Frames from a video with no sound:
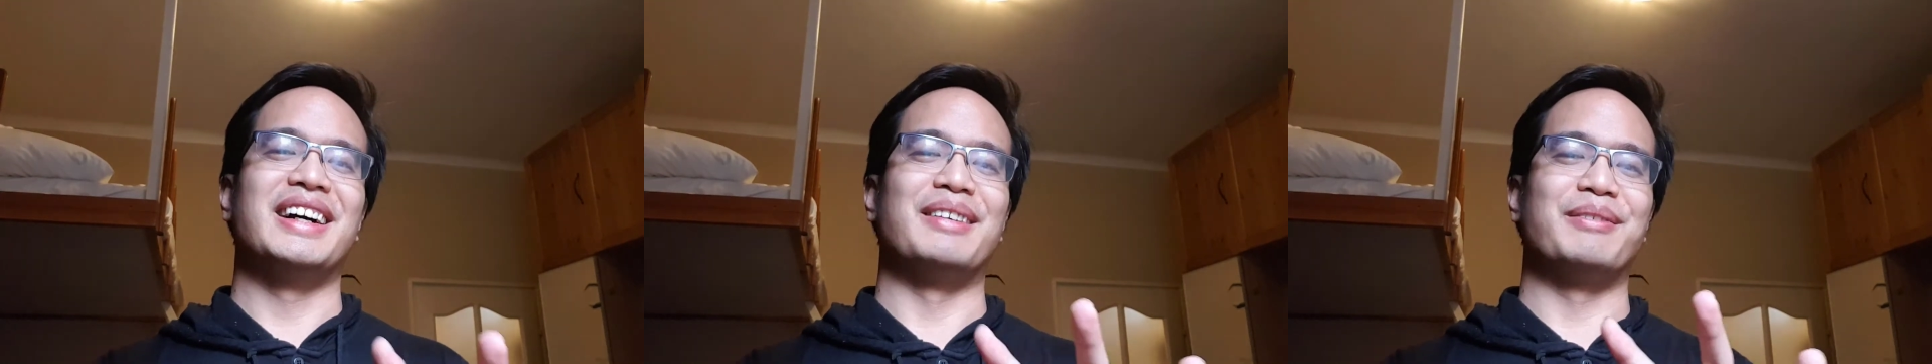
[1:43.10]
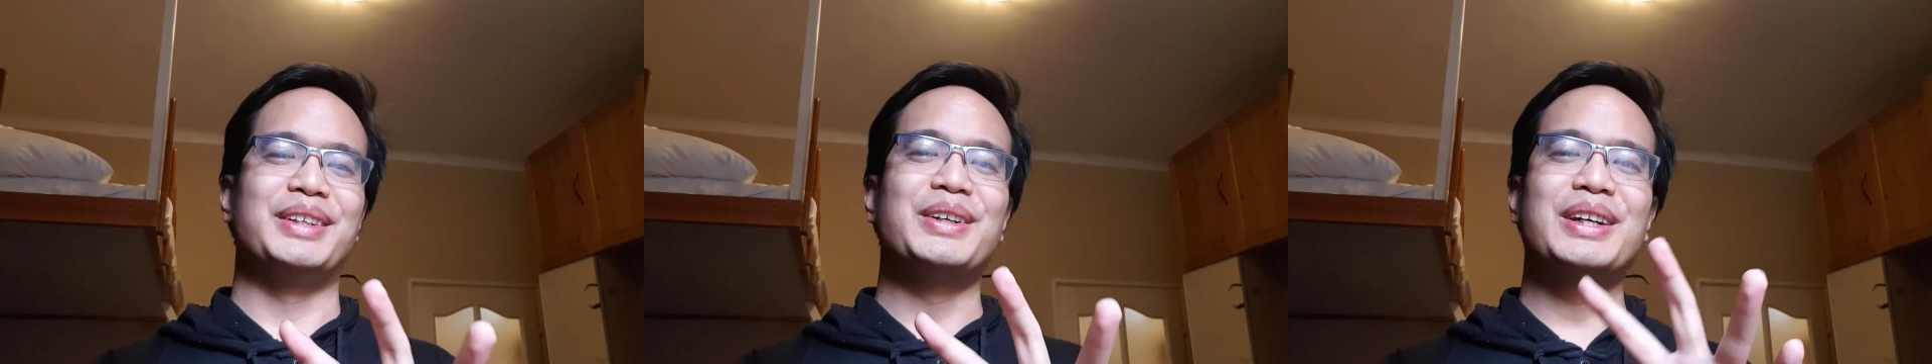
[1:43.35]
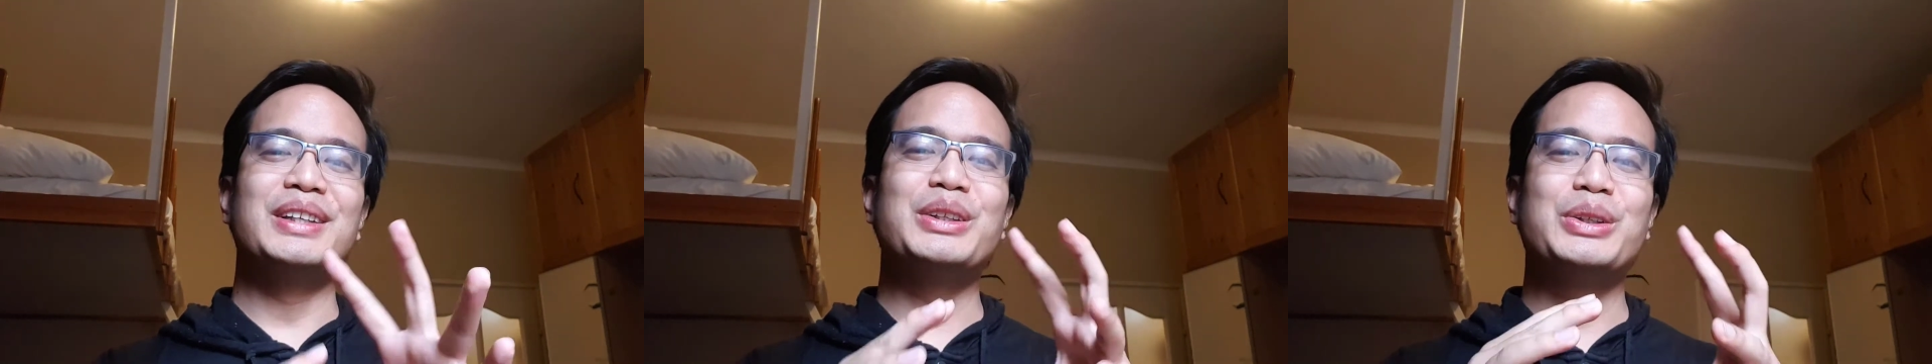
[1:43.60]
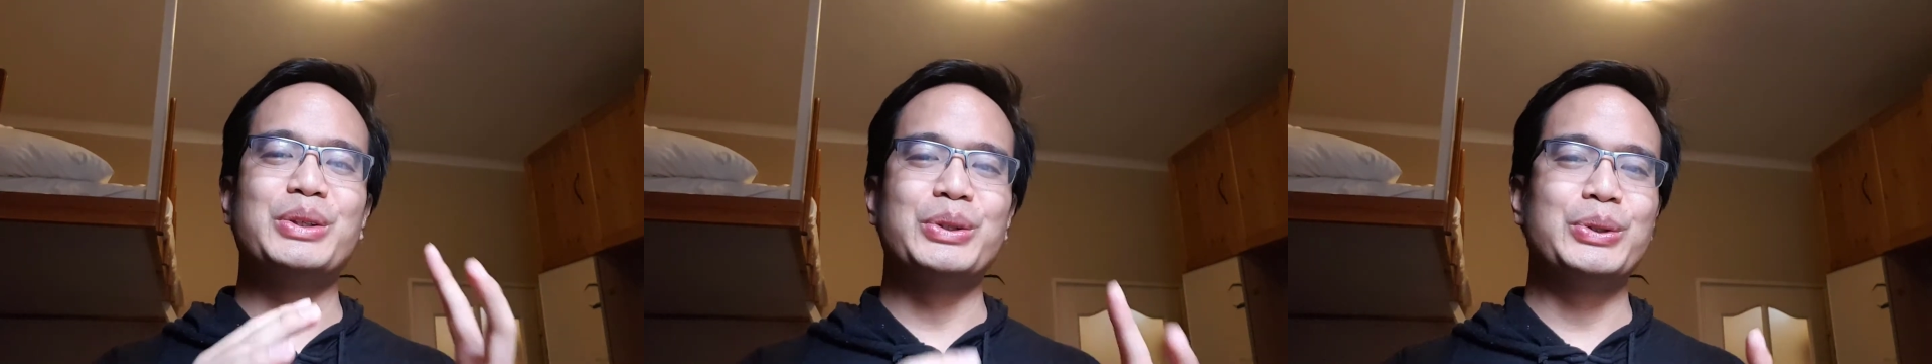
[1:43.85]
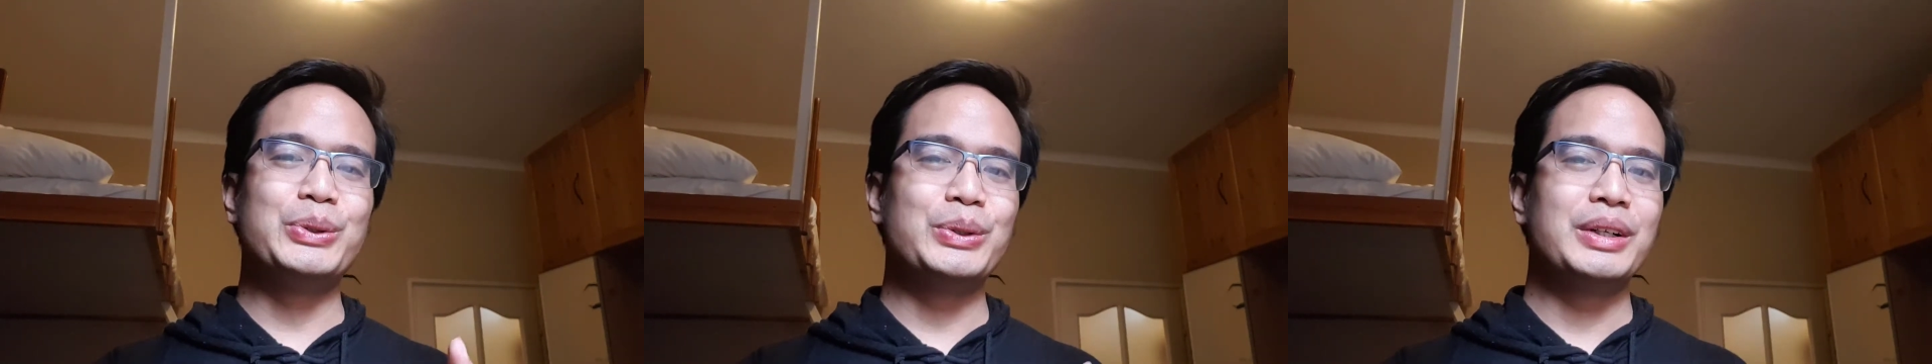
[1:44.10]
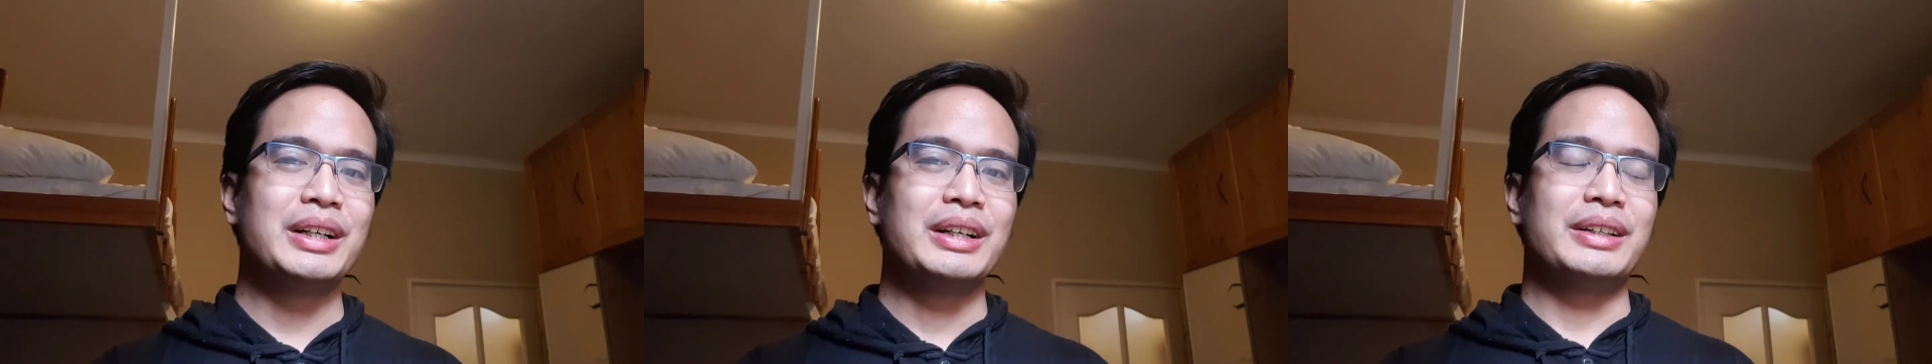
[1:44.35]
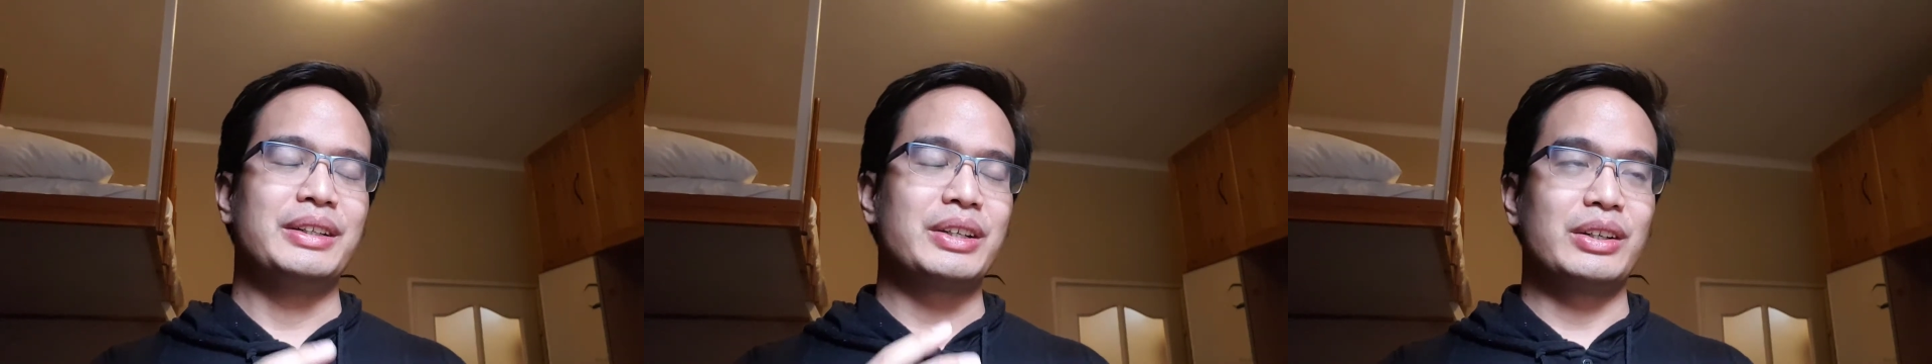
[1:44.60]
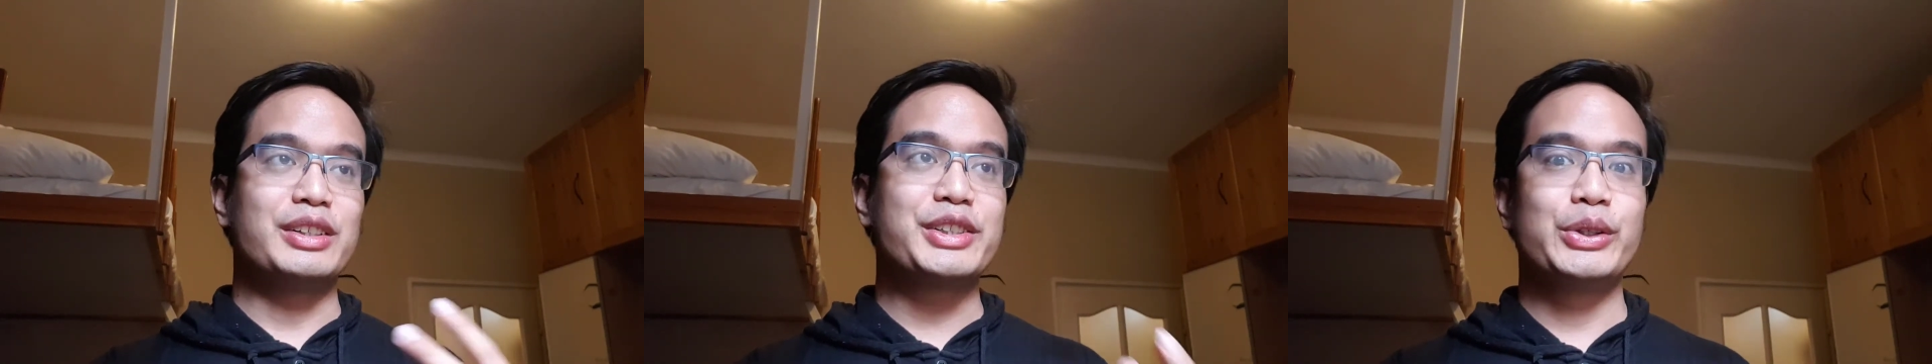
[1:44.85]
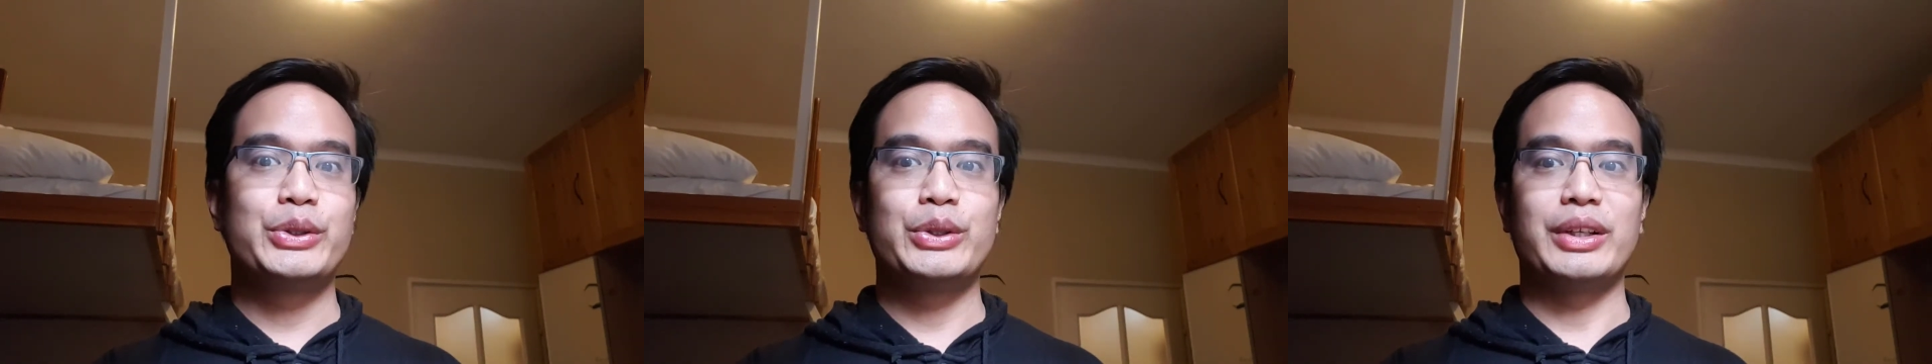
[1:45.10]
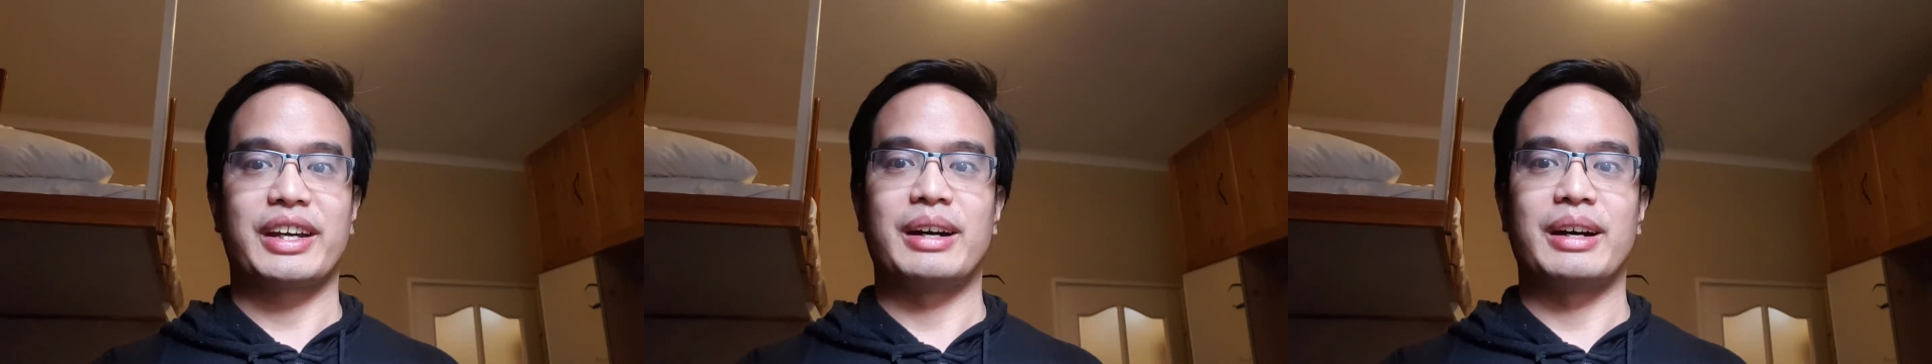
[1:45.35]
You can also do like